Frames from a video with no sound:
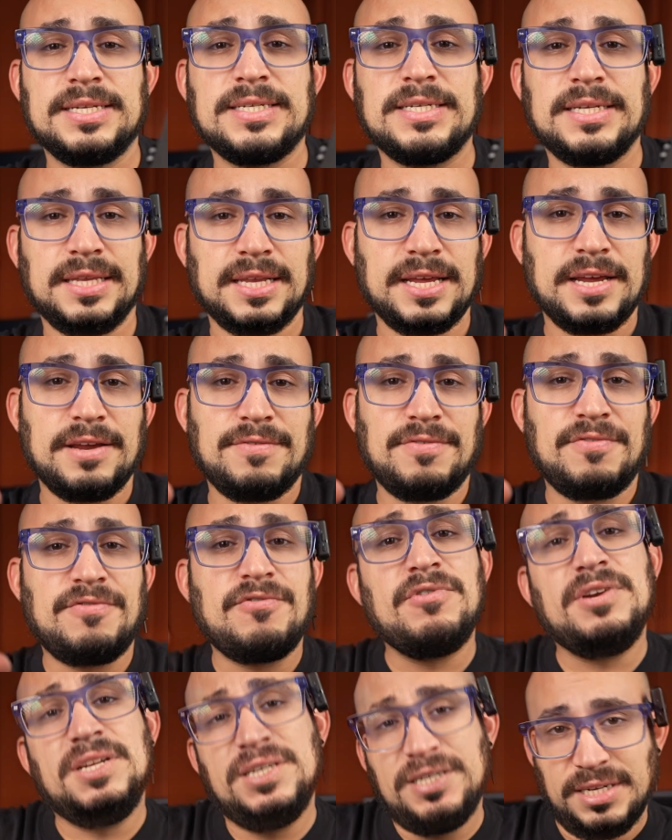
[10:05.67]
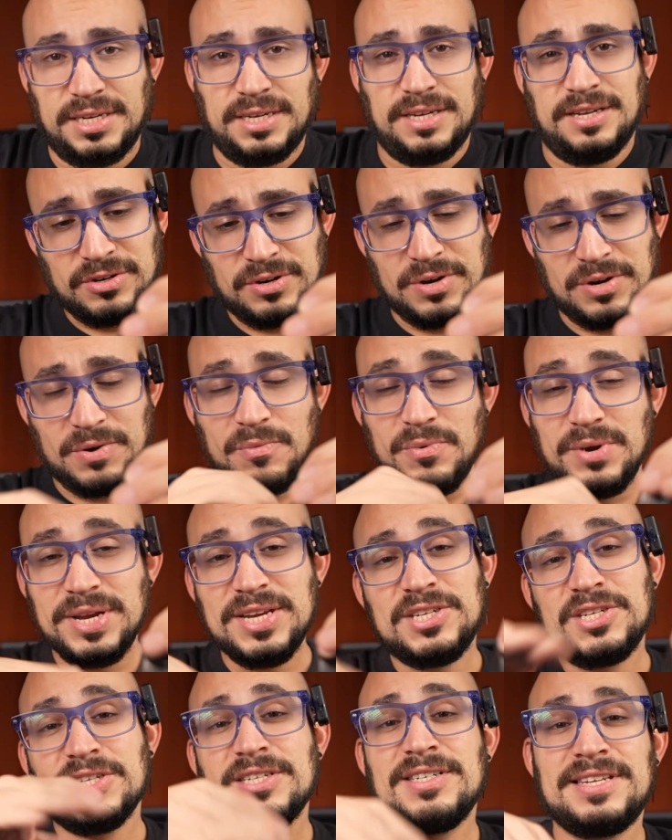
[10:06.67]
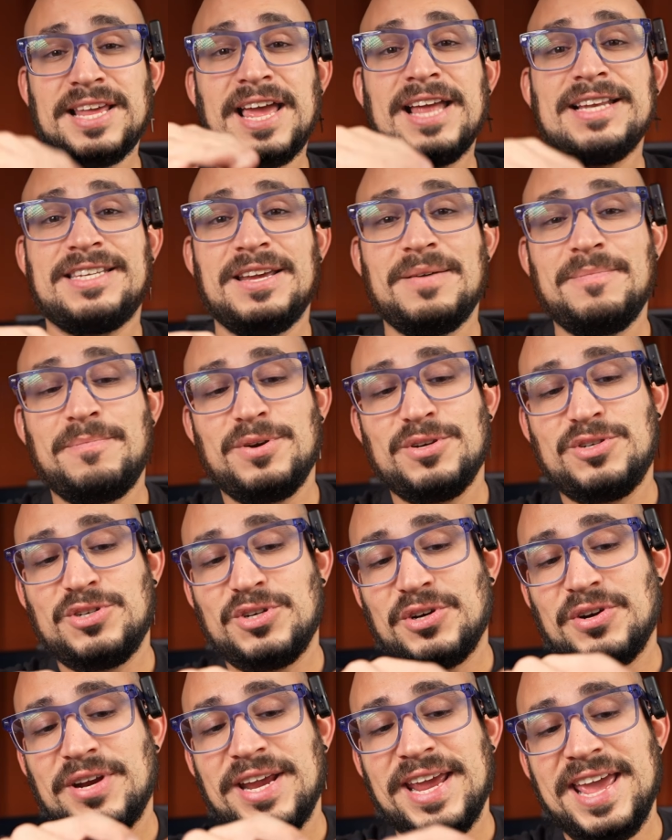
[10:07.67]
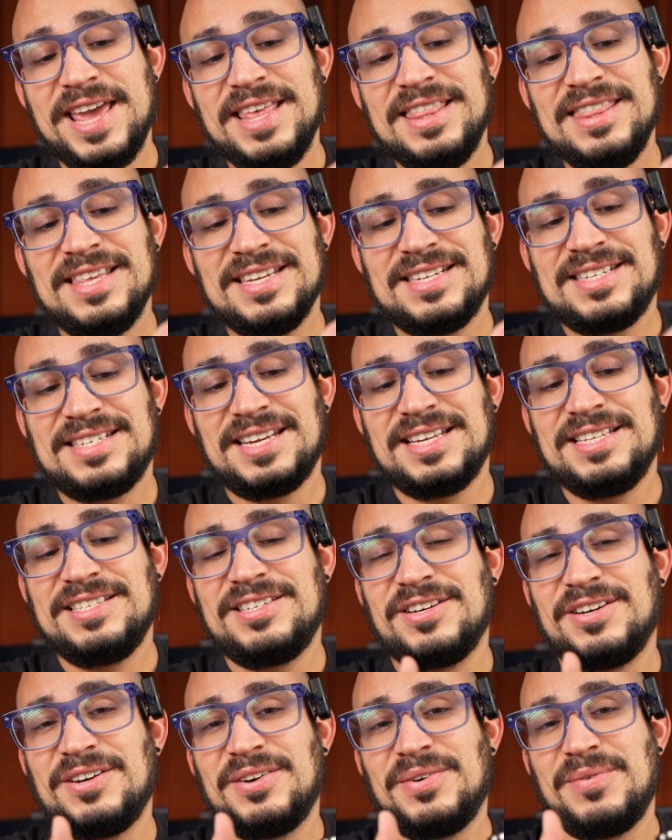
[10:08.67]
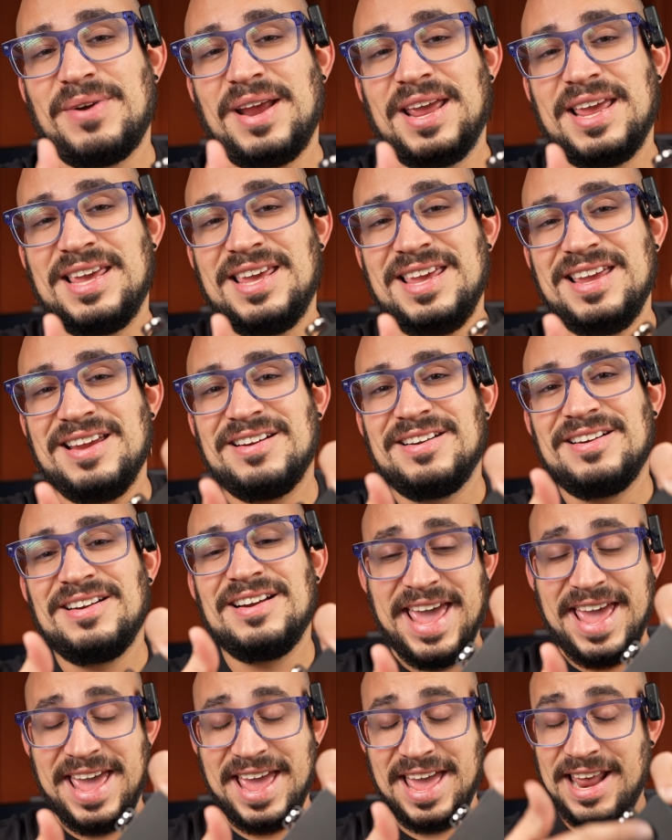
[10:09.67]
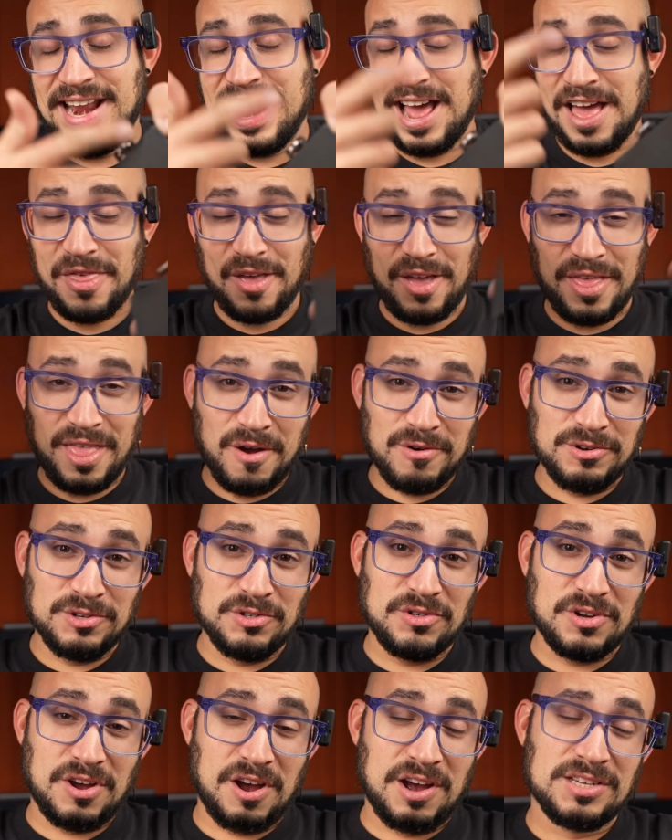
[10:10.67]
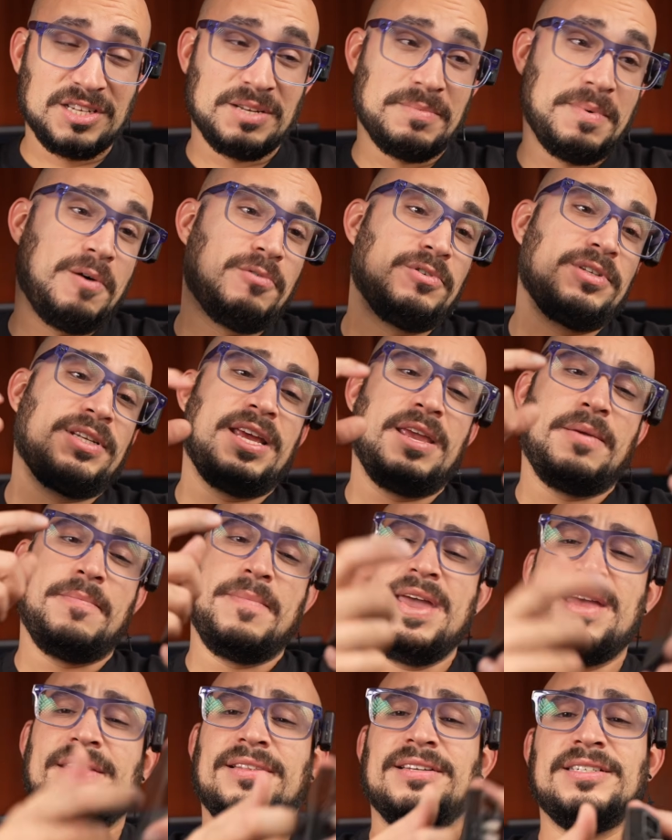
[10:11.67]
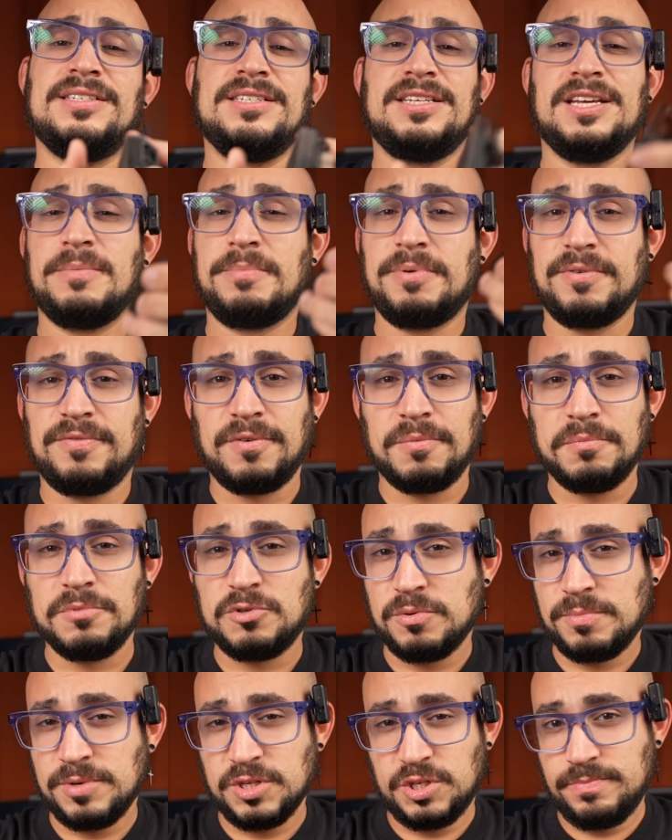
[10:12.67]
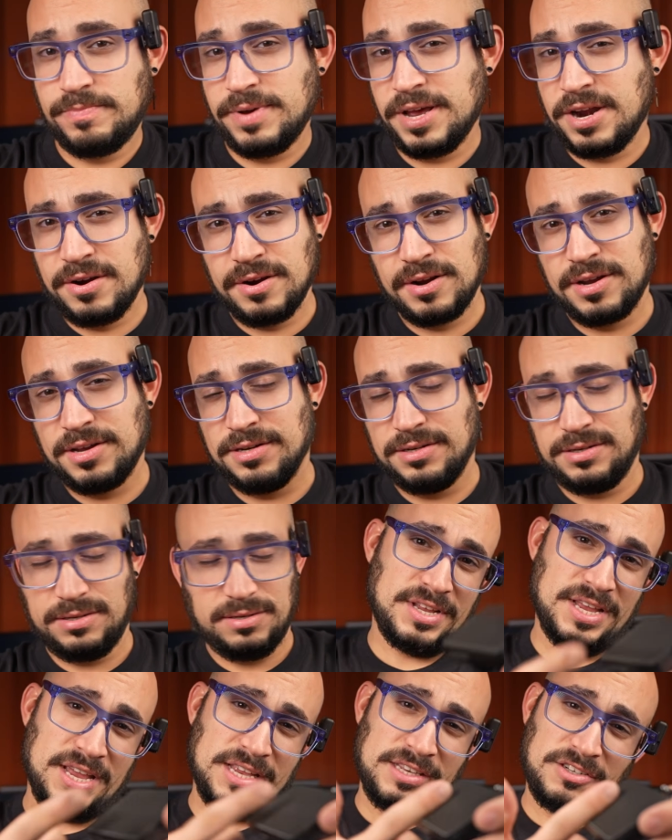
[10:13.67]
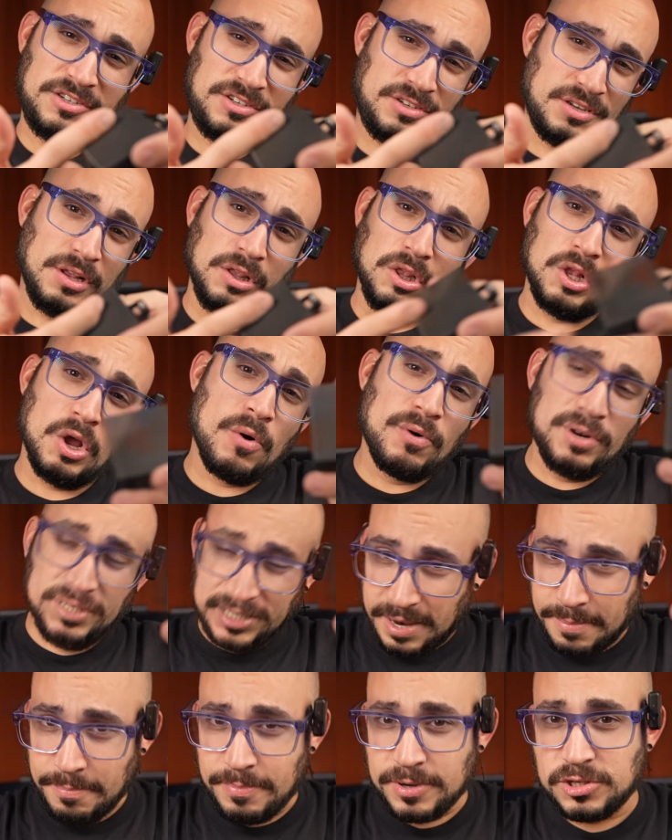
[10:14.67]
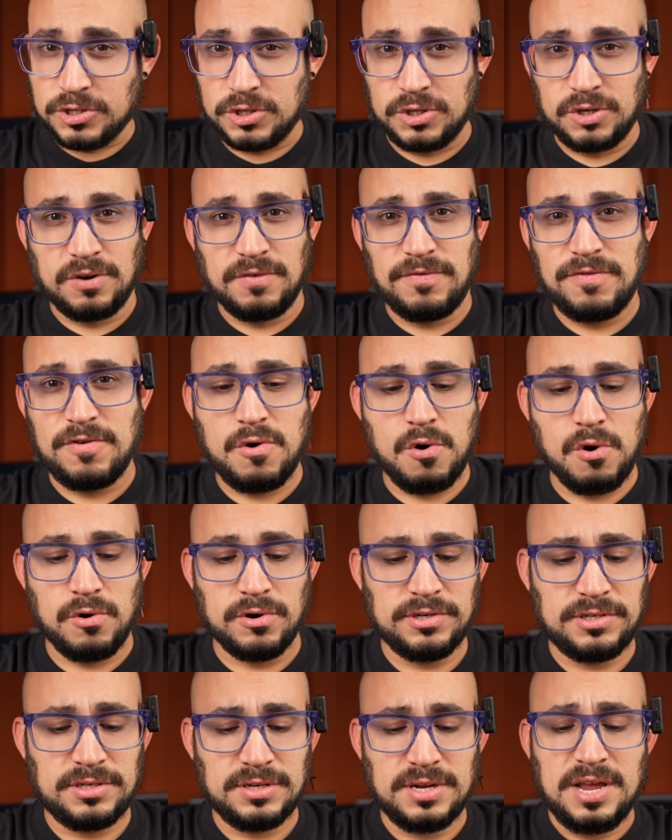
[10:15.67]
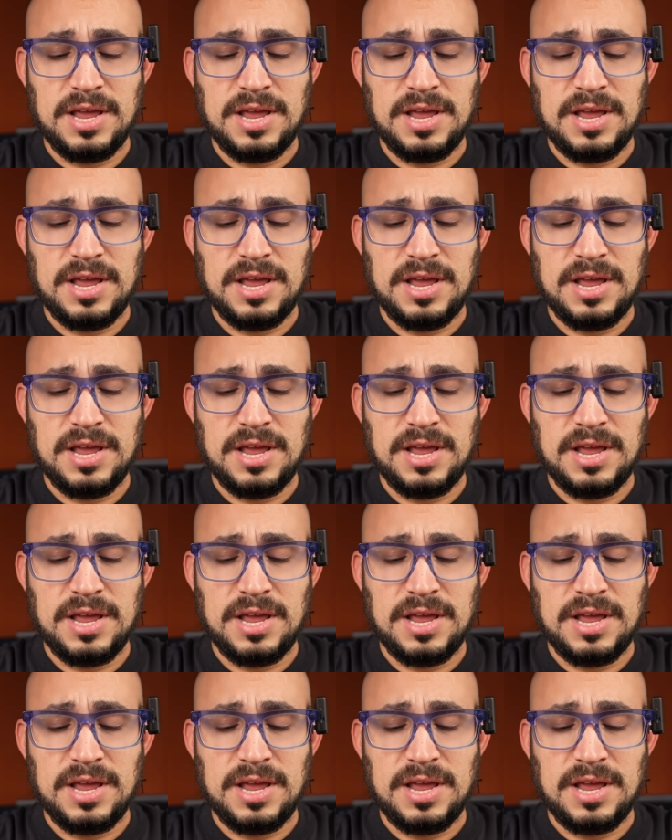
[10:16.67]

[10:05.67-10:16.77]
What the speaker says: as in like freezing. So it reaches that temperature in the center right here. And I thought that was awesome. I was like, man, this is gonna perform so much better because it's lower temperature, of course,